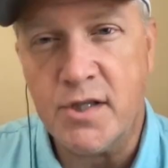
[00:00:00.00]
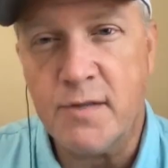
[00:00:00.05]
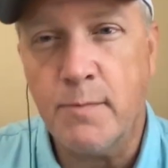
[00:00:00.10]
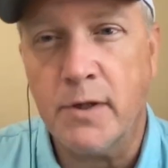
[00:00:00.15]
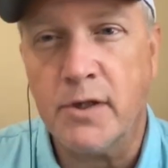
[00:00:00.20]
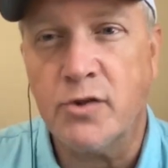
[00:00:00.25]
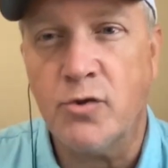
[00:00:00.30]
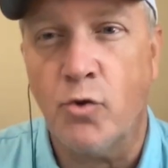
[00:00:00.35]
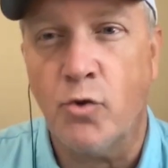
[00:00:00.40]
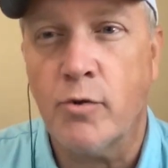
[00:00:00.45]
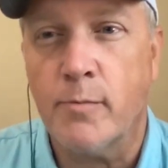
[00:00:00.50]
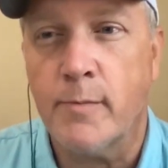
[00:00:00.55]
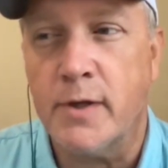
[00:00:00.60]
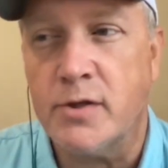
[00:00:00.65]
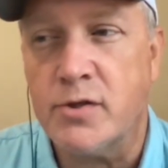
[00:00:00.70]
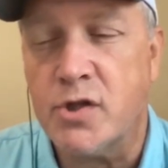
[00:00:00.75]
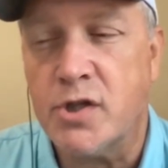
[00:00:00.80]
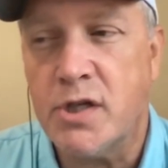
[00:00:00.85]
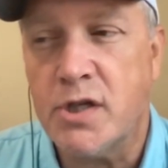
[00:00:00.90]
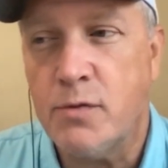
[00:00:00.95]

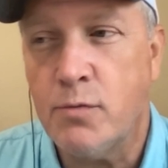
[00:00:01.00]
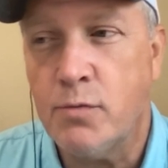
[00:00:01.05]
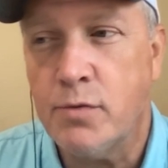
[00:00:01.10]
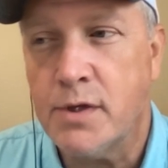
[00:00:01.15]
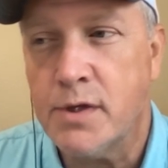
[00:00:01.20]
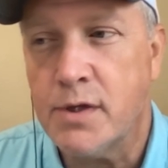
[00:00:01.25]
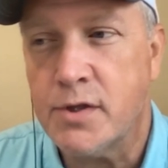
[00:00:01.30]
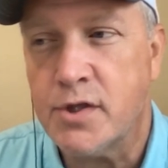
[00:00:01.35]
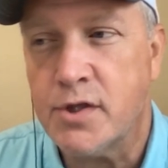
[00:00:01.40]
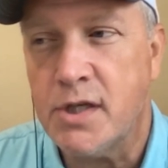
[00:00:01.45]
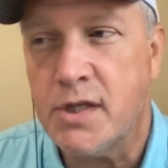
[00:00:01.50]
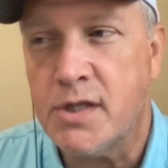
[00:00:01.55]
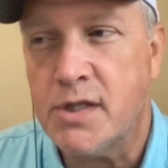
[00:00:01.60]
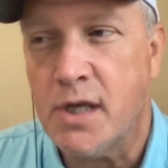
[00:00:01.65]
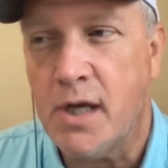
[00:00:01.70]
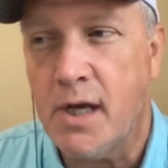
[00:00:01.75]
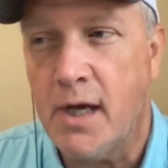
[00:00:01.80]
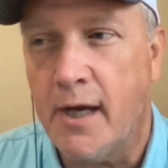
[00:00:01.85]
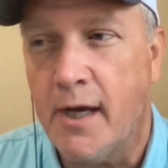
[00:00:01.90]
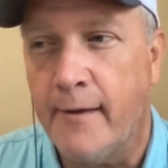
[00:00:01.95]
McDormand. She was she's
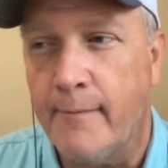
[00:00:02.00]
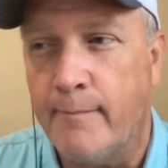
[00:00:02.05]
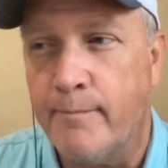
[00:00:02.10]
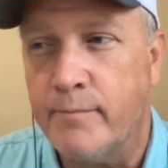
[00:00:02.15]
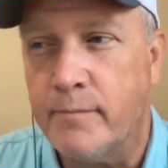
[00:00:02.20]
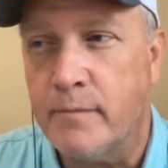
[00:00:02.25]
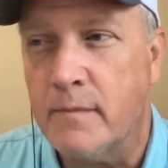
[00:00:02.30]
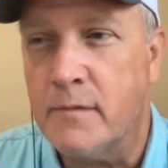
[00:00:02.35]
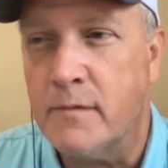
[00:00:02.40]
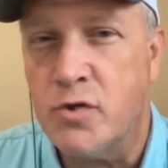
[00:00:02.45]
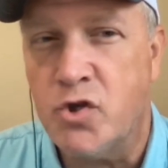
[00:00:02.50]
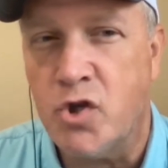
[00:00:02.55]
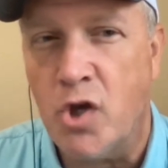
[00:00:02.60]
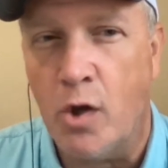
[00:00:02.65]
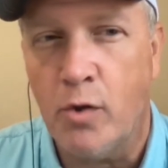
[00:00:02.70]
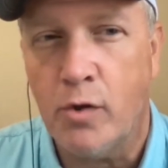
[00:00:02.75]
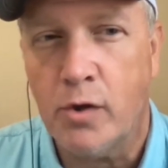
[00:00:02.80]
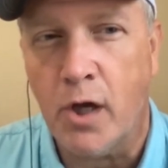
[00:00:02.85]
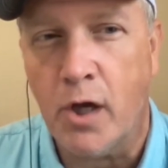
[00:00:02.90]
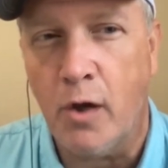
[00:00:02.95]
uh,
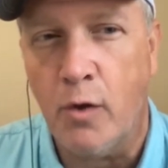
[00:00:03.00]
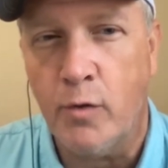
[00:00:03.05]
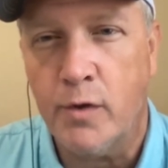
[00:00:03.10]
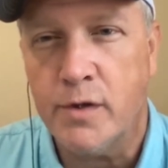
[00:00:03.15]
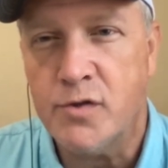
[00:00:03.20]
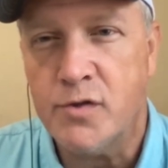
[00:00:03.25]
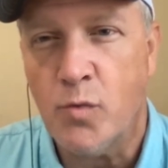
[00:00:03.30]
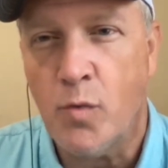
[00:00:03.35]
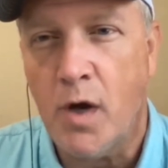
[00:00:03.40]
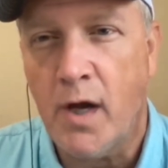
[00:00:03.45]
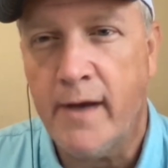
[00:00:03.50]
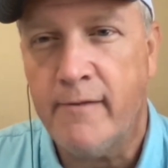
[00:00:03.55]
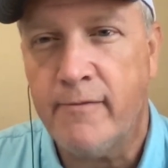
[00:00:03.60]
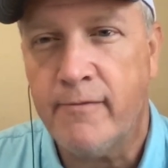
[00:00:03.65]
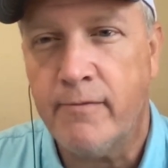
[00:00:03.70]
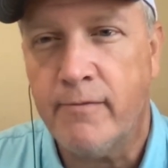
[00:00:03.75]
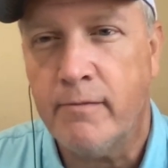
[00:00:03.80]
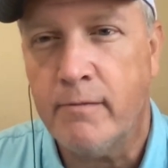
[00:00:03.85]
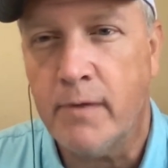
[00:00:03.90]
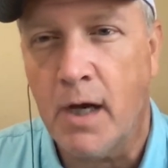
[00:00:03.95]
Joel Coen's
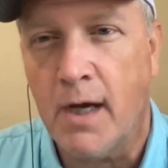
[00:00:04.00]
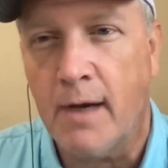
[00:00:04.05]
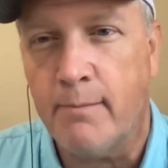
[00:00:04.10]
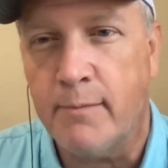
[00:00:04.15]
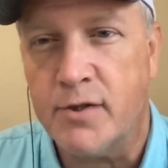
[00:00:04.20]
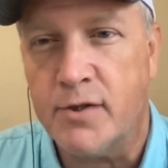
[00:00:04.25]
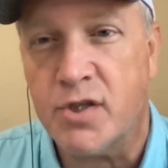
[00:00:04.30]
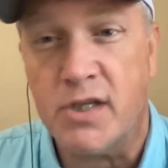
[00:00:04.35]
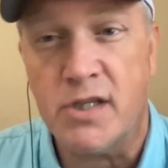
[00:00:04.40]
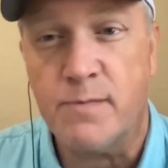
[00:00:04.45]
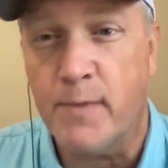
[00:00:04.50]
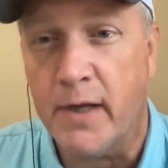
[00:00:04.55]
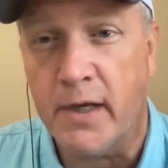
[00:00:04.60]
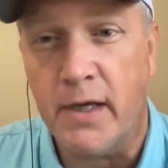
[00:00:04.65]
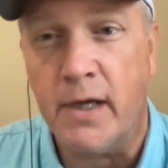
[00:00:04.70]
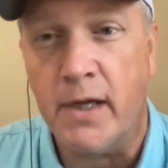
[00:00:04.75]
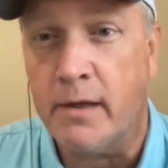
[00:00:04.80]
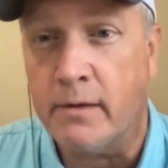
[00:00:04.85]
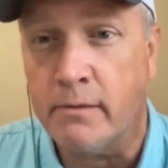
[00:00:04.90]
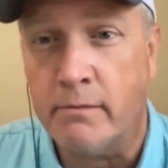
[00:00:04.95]
wife, uh, but she's been
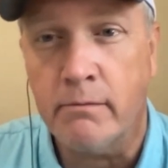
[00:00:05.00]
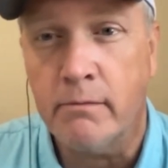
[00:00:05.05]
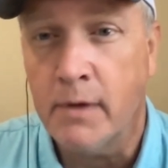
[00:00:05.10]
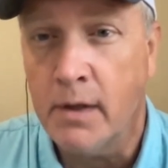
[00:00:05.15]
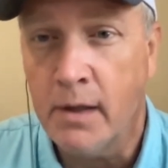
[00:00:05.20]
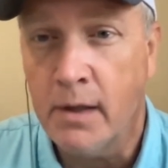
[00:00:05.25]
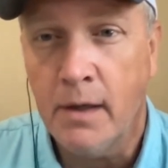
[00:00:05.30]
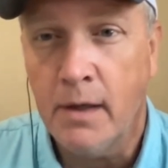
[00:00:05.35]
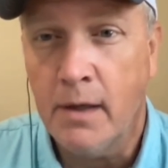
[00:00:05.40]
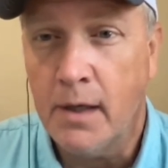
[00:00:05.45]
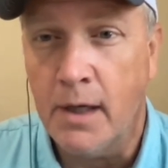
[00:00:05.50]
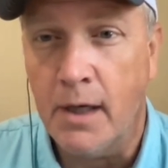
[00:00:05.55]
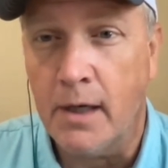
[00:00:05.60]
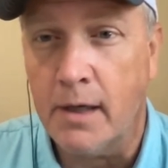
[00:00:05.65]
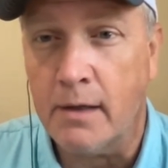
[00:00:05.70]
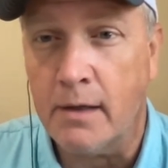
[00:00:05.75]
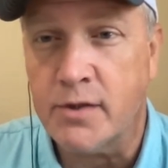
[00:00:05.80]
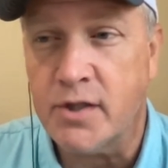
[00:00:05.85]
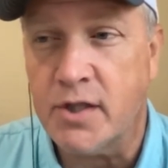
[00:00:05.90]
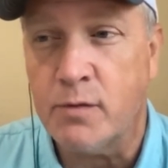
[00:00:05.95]
in. Mm-hmm.
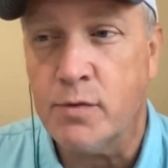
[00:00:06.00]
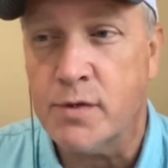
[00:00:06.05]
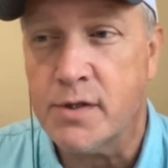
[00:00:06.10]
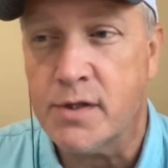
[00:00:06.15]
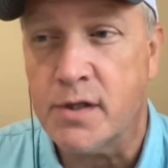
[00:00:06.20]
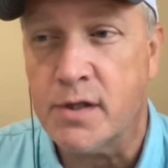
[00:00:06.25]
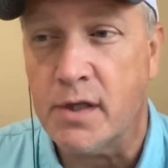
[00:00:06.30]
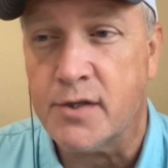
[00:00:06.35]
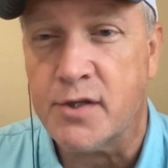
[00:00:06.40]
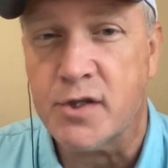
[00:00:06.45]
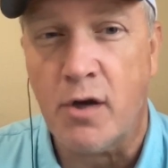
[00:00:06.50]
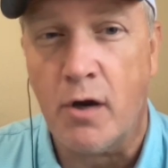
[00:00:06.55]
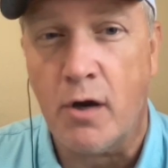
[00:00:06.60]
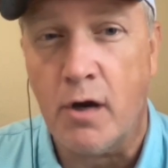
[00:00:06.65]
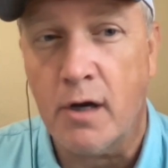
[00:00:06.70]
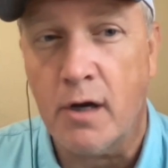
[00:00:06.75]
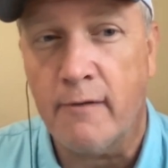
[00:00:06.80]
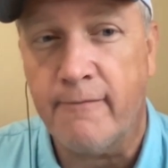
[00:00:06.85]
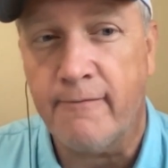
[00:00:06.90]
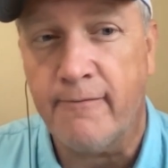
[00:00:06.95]
Uh, she was the
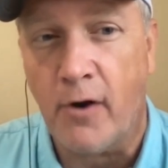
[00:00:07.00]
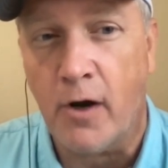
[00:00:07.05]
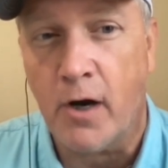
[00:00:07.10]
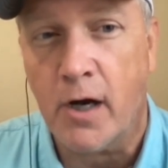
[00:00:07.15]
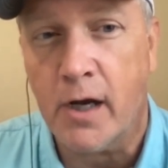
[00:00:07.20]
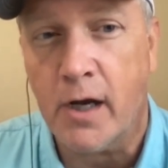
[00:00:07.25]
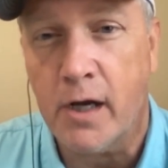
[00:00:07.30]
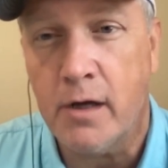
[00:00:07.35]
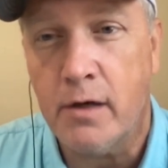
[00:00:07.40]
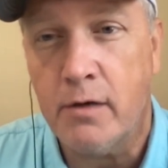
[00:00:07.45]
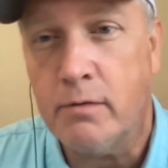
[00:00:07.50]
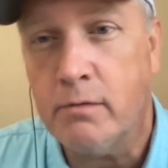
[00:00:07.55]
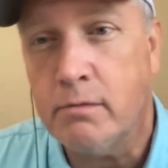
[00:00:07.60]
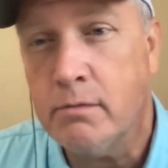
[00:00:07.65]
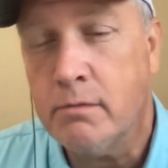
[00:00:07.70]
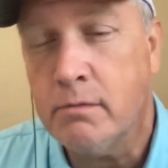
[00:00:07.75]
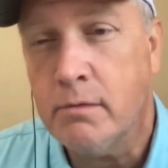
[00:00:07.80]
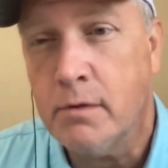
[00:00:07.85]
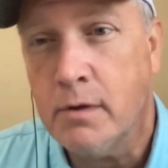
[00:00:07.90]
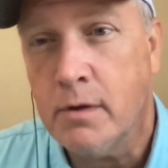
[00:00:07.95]
star of Fargo.
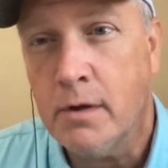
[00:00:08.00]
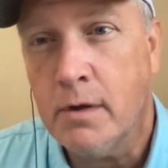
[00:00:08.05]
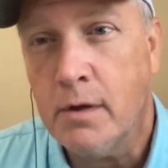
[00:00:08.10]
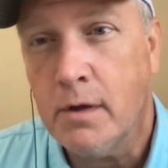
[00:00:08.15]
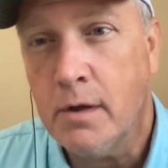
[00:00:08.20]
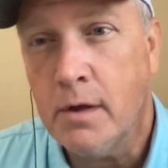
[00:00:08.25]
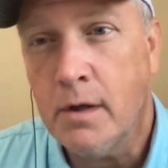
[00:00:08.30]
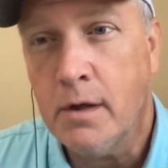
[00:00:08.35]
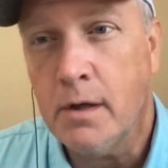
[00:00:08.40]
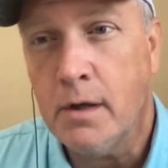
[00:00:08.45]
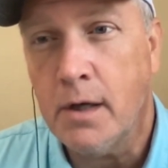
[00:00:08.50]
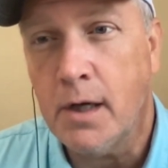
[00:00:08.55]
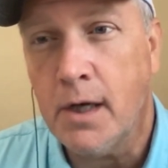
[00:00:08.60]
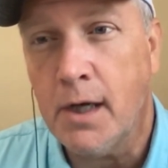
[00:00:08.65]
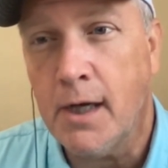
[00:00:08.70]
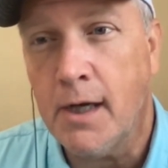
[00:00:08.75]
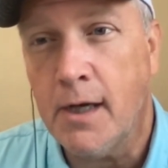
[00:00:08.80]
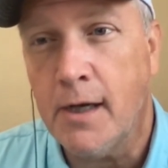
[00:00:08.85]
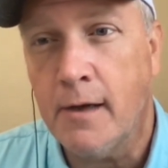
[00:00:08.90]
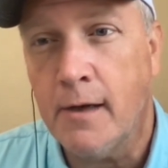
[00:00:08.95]

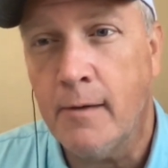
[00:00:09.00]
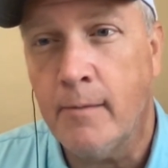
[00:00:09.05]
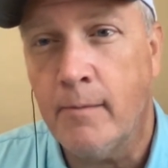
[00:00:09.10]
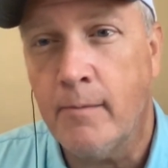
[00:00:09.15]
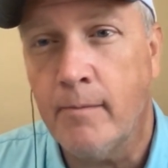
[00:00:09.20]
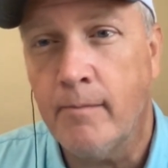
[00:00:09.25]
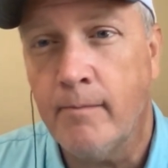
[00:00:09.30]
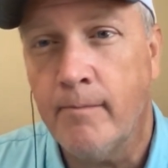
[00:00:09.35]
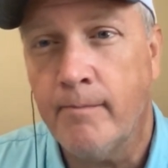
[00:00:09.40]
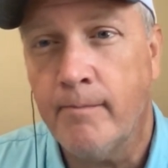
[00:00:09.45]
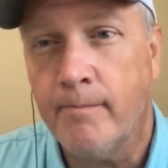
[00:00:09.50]
Um, yep.